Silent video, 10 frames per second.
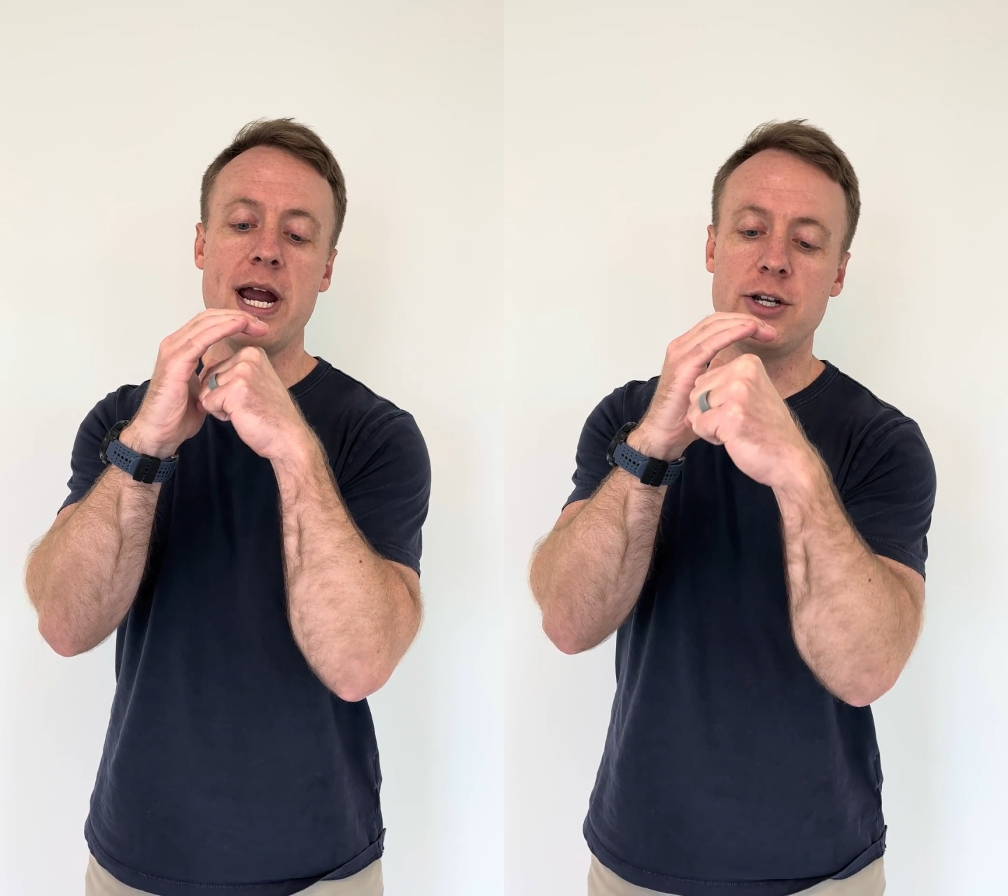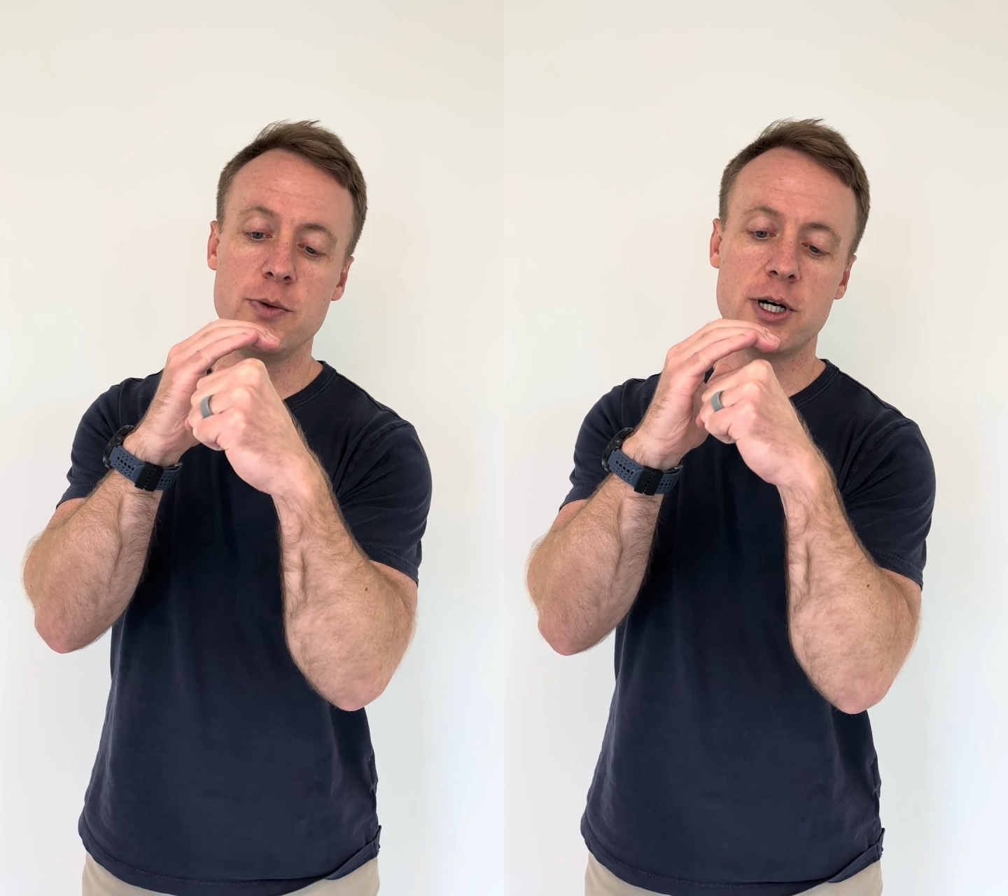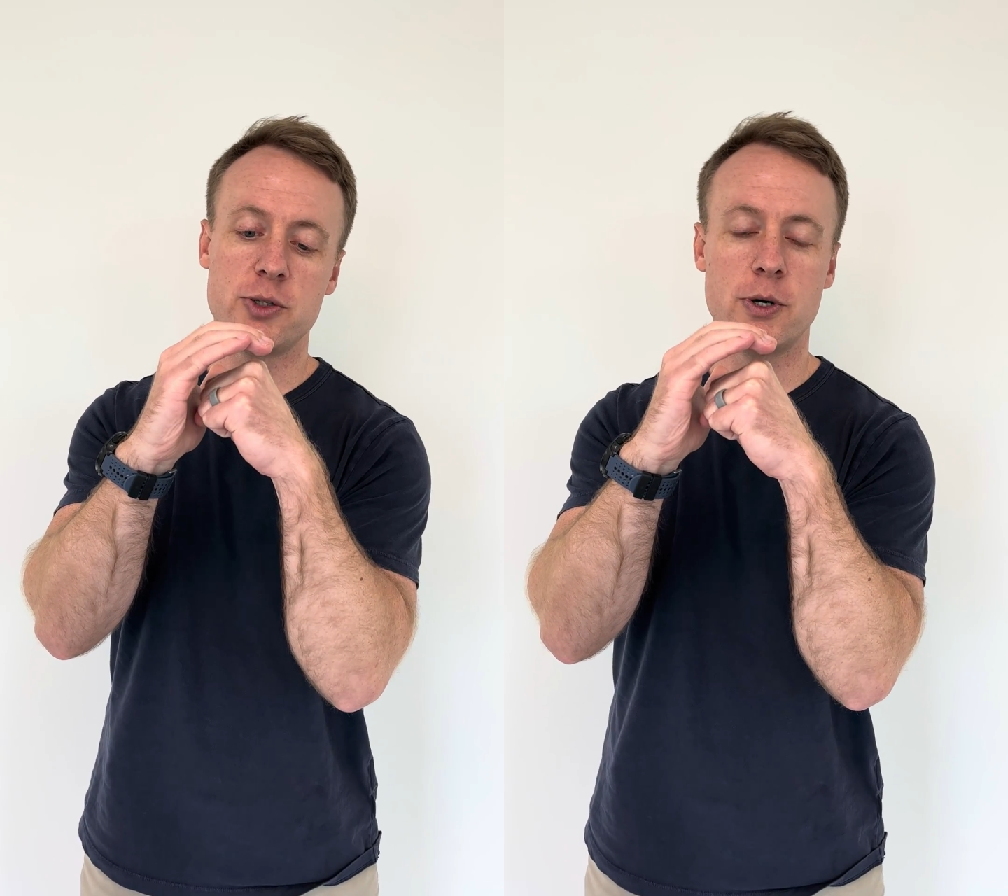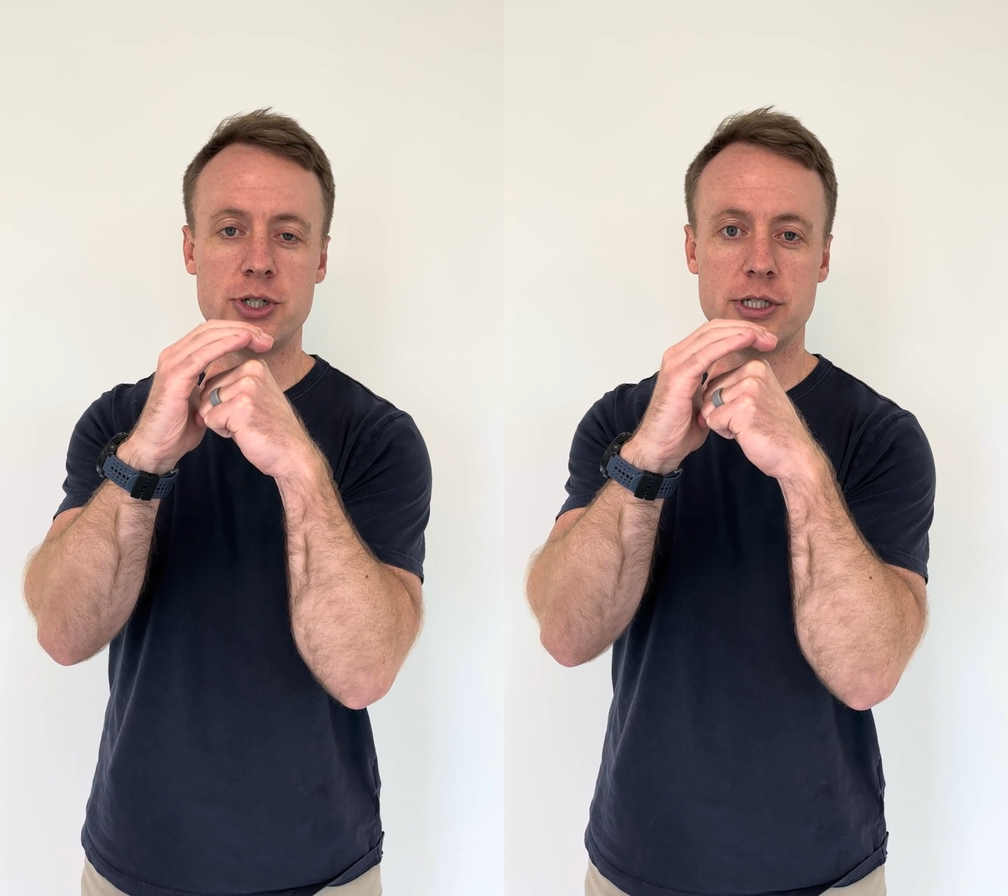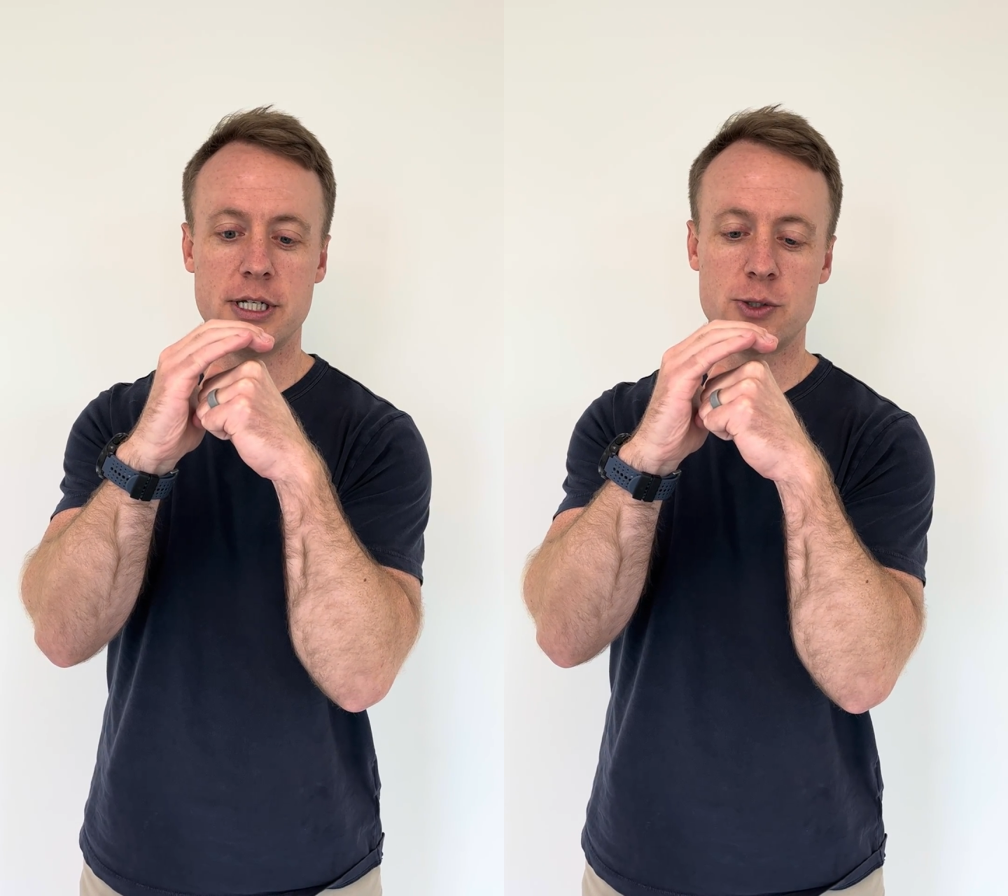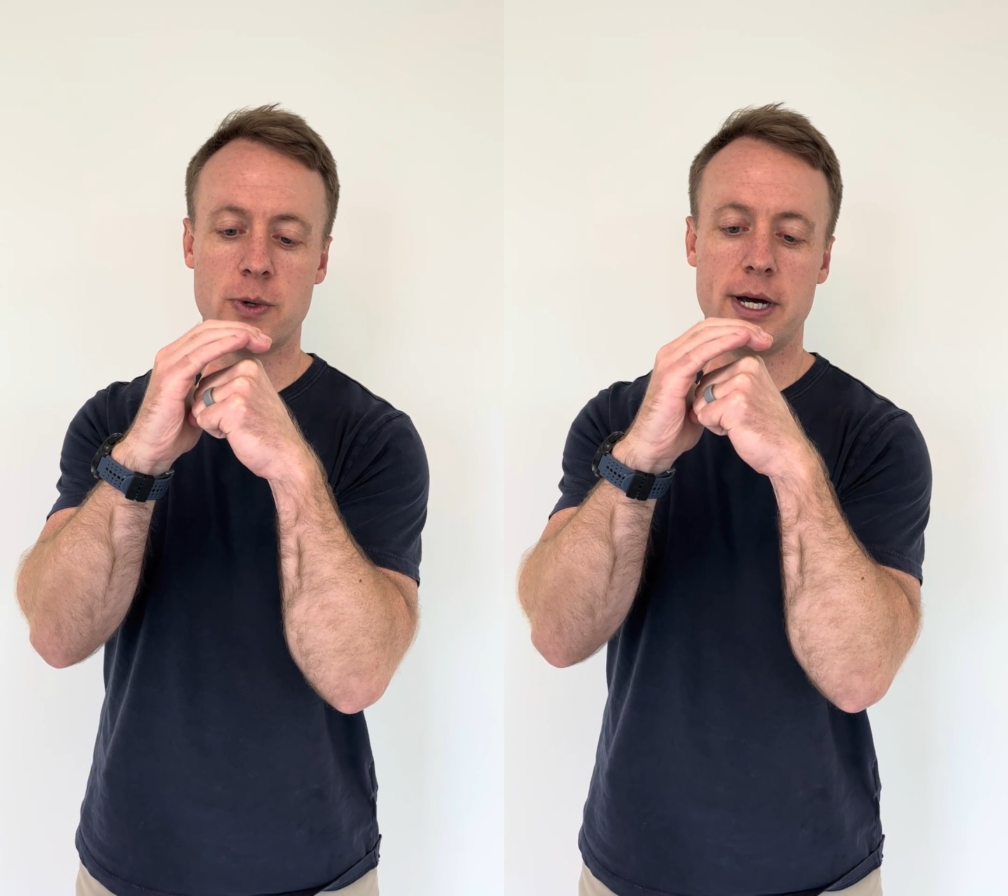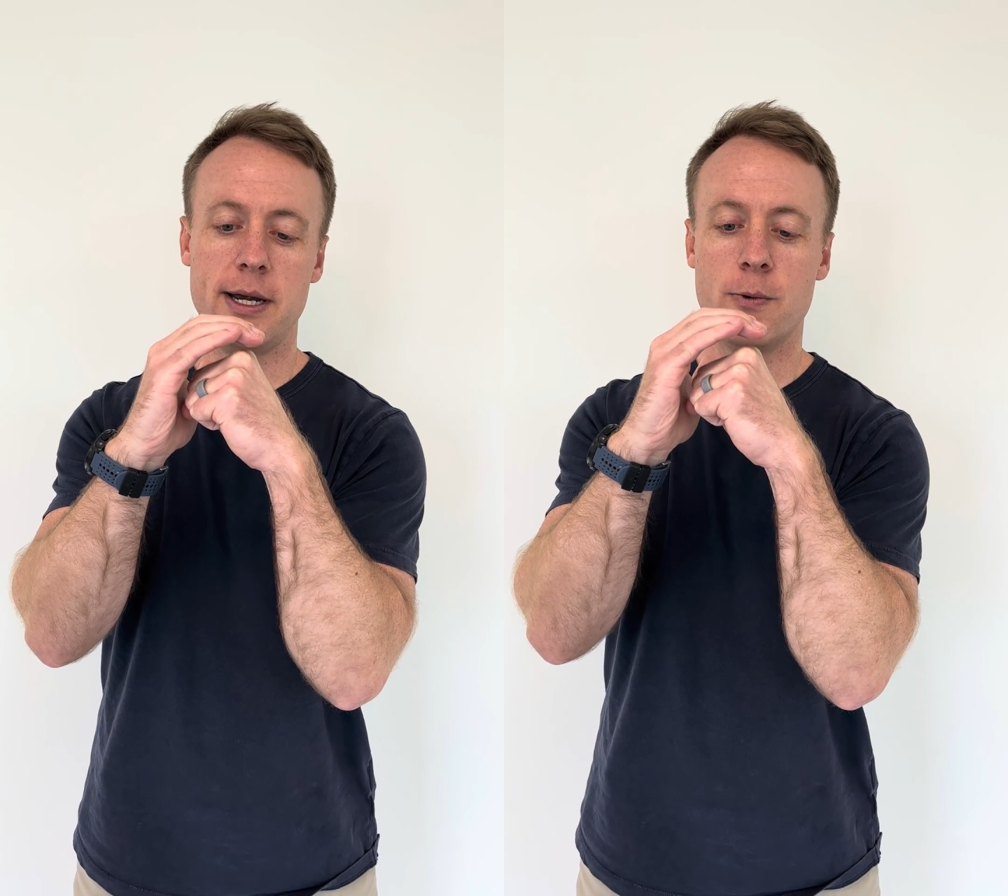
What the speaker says: too much motion this way,